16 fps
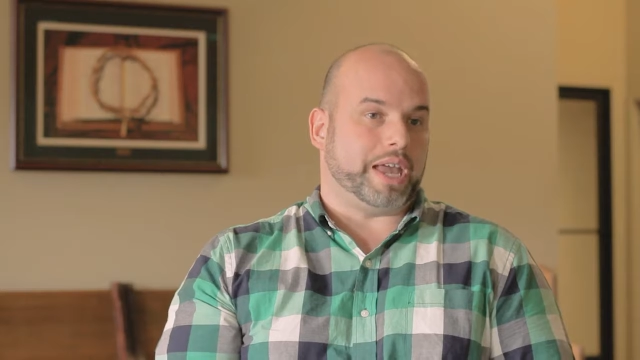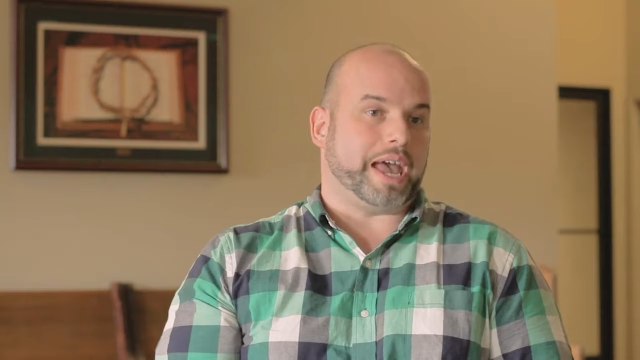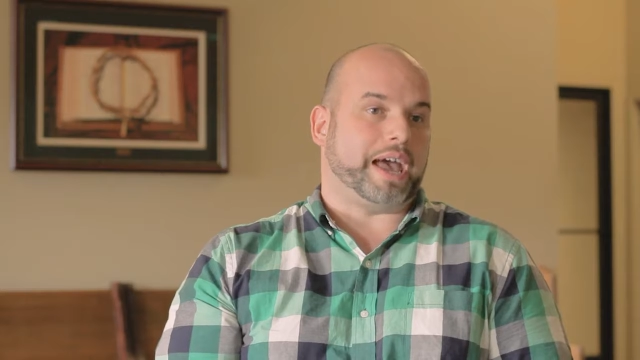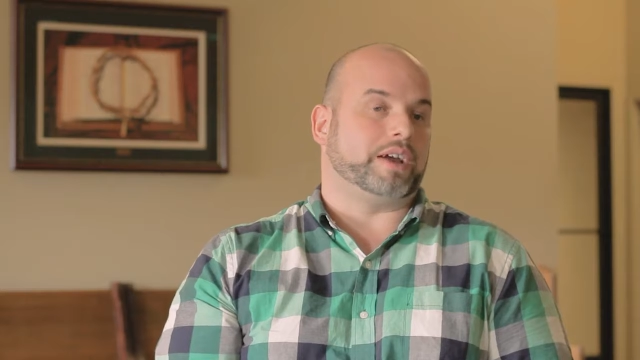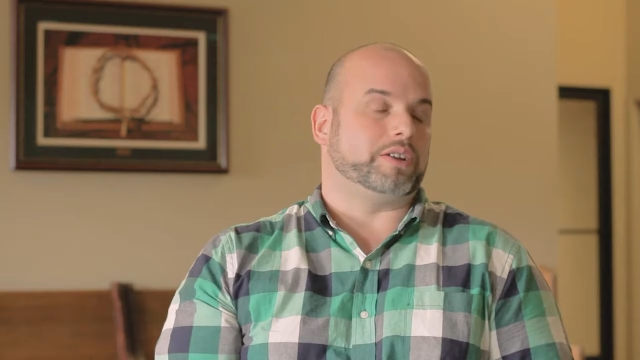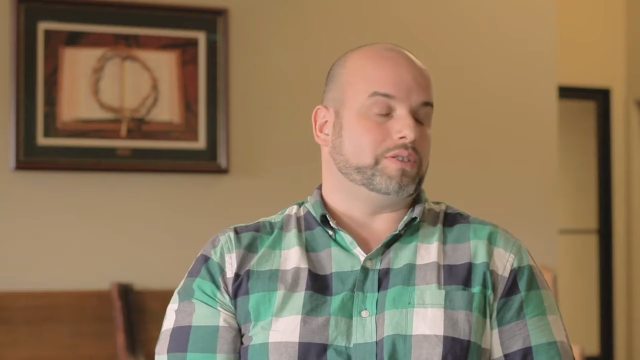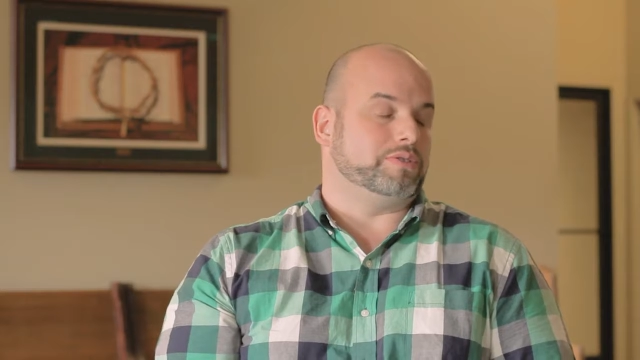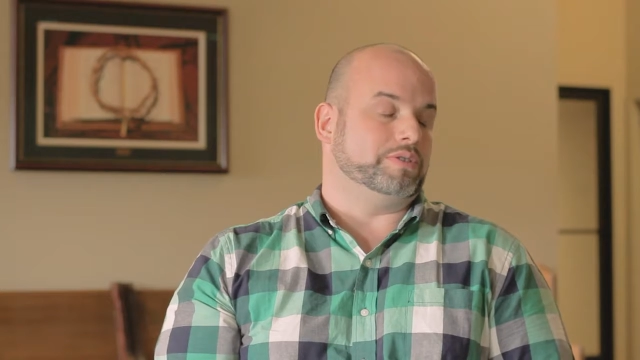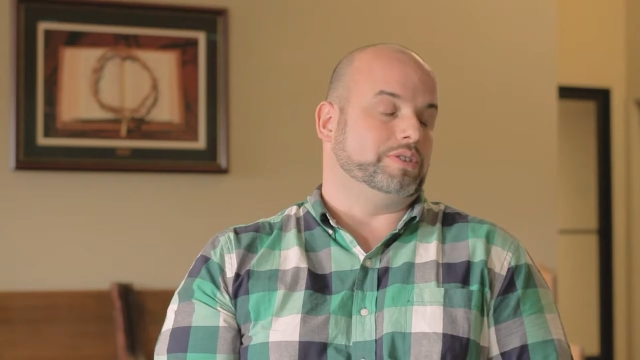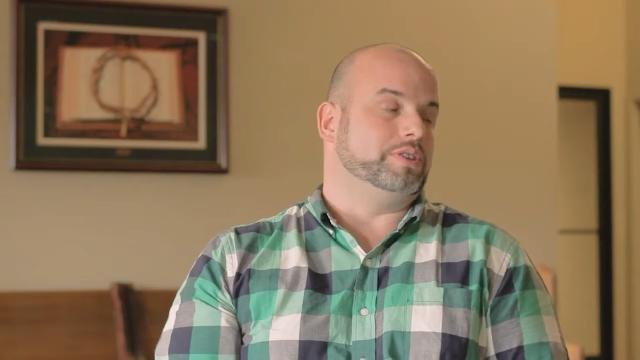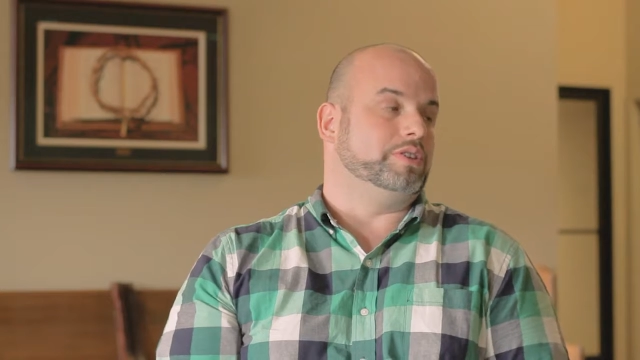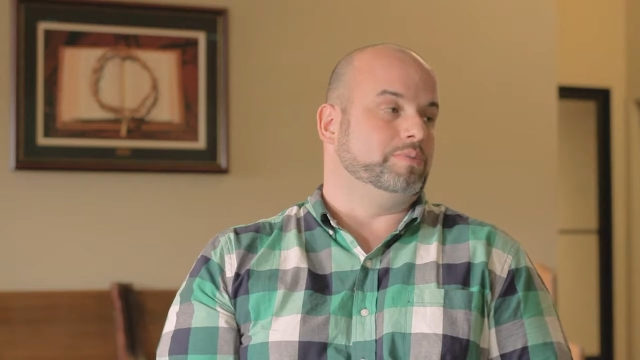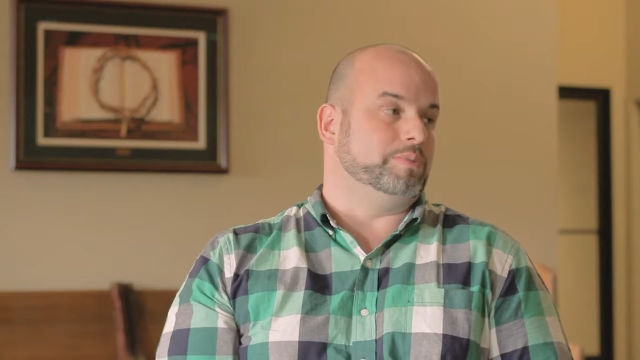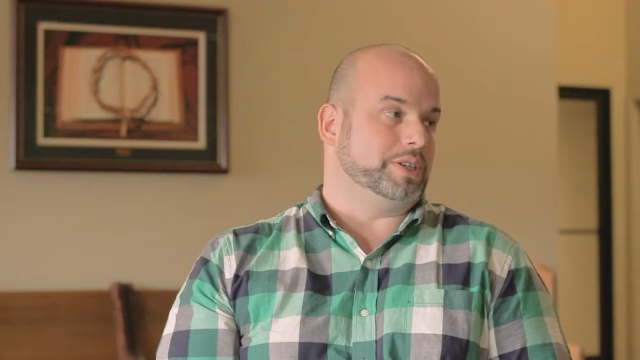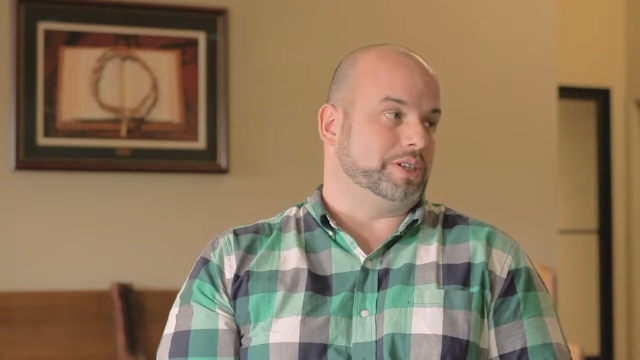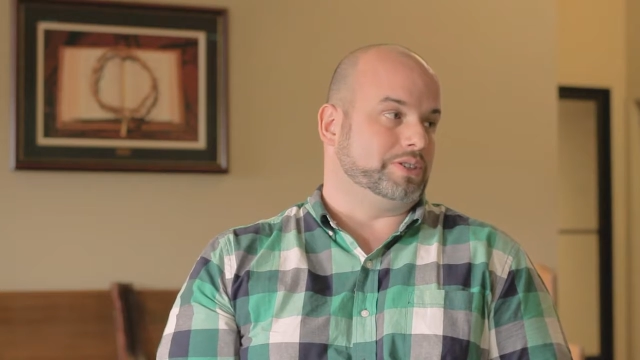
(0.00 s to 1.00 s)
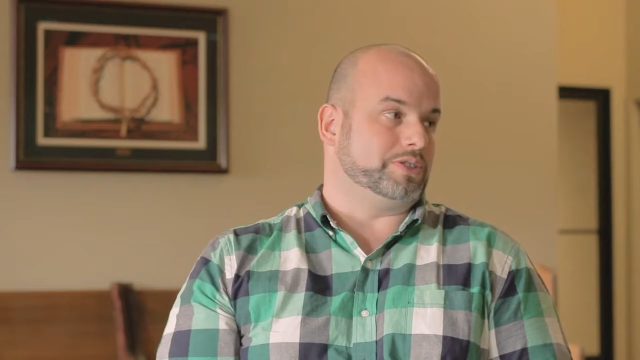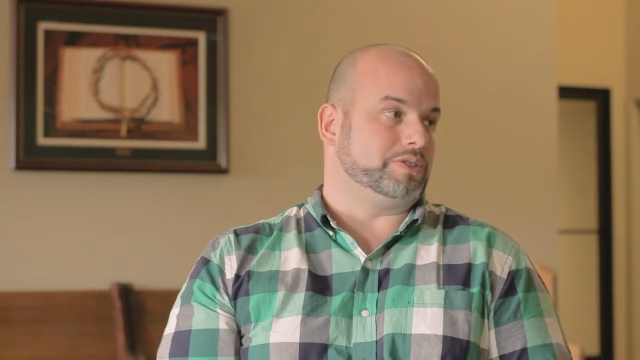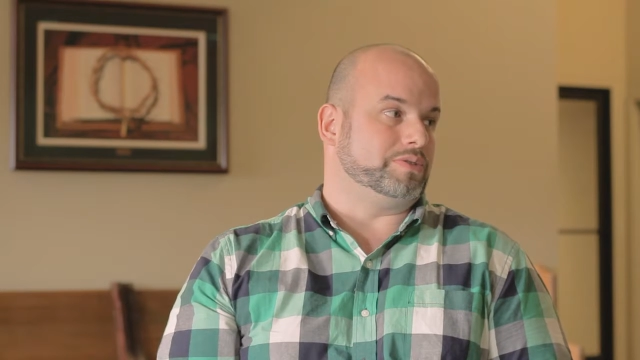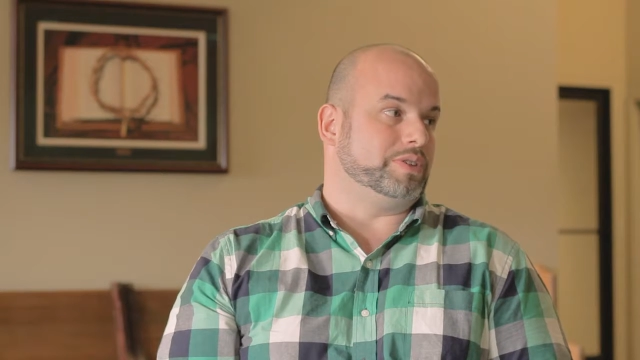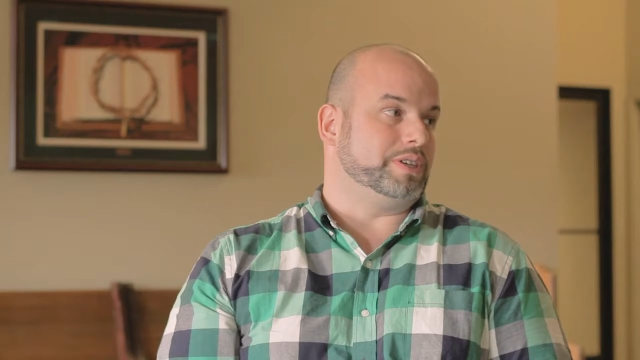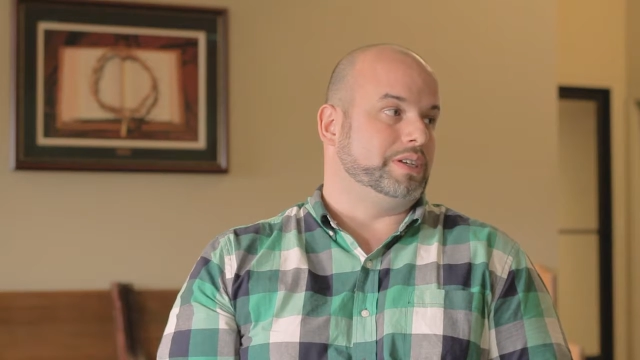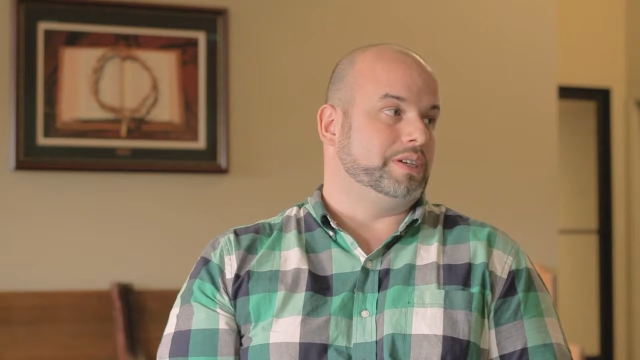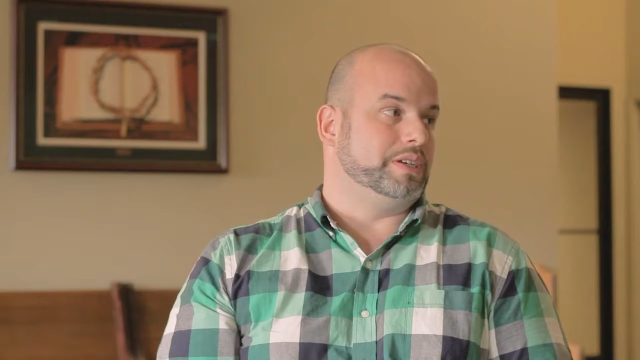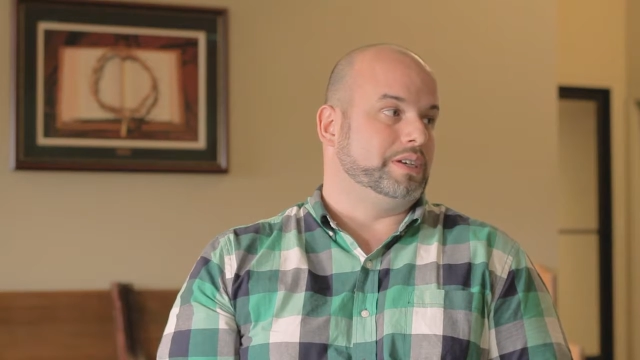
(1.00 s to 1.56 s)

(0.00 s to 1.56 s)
actor in human history.